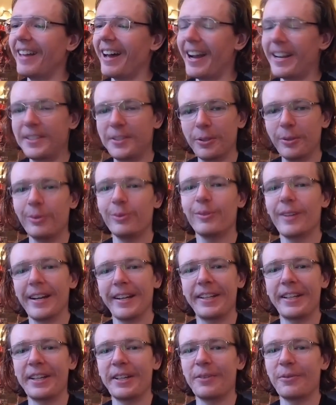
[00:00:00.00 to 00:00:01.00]
I don't
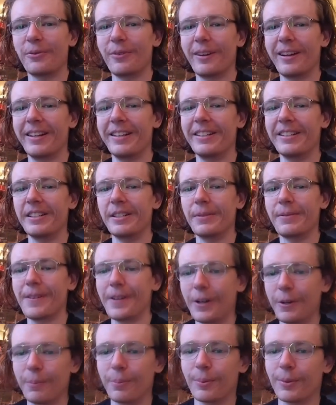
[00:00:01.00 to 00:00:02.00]
like it when
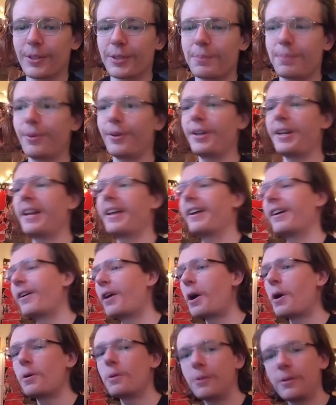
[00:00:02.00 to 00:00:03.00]
developers put
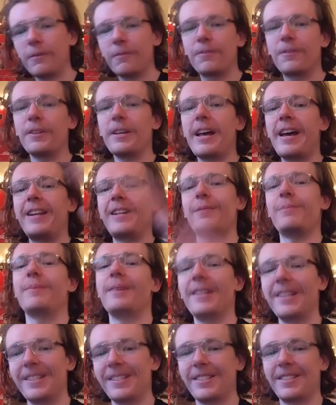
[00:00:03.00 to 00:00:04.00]
all of the
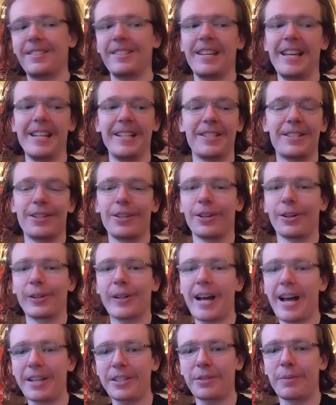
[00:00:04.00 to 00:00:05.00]
enemies into their
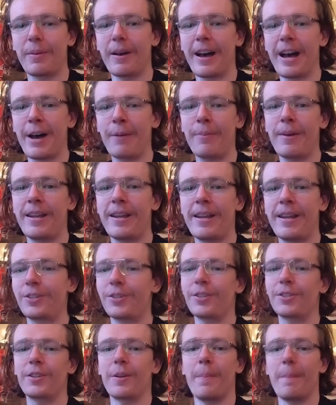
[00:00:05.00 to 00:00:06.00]
last map and
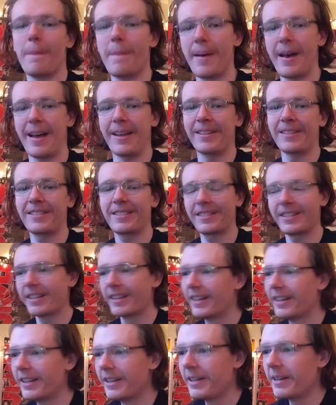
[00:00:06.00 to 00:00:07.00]
it's just a mess.
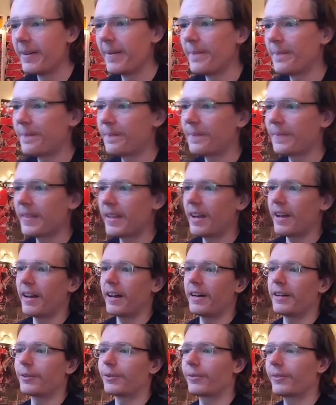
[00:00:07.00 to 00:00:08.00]

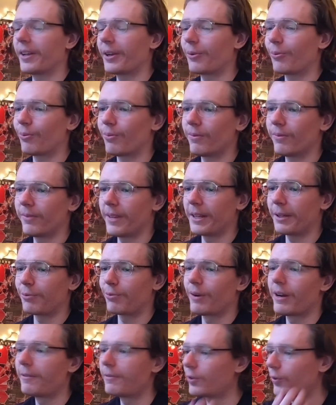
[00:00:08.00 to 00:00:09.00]
Like
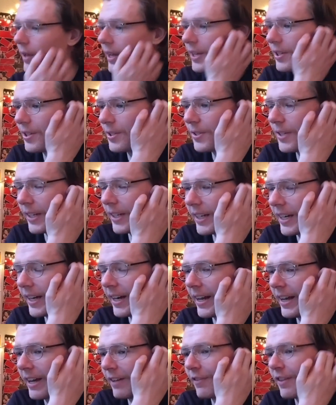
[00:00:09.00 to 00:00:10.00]
Revelations, I
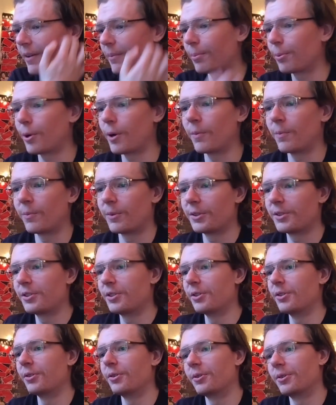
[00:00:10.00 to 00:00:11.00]
kind of have that problem with
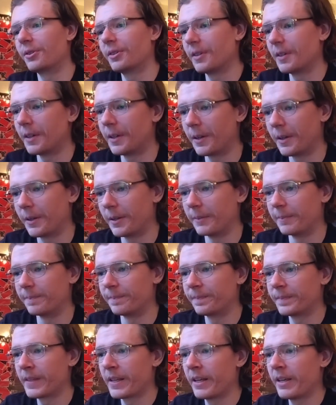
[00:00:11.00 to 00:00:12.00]
too.
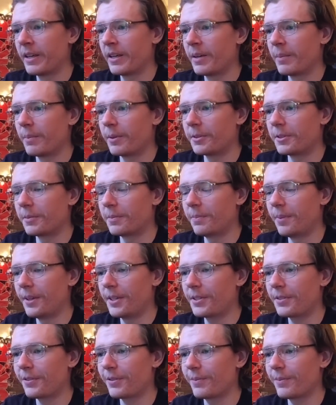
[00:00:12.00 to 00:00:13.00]
But the
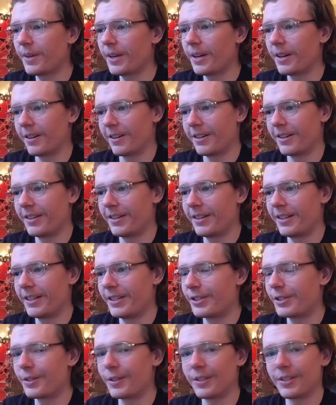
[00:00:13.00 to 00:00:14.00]
Beast from Beyond
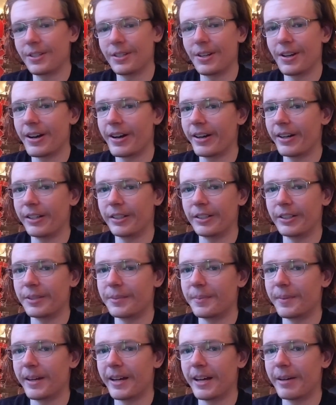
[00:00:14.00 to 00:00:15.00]
is just not a
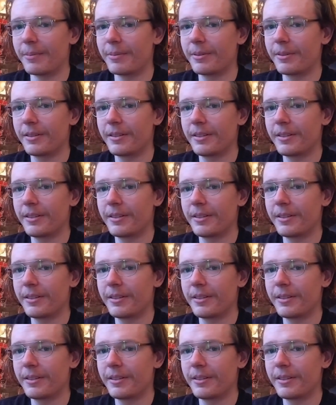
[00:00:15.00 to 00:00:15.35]
good map.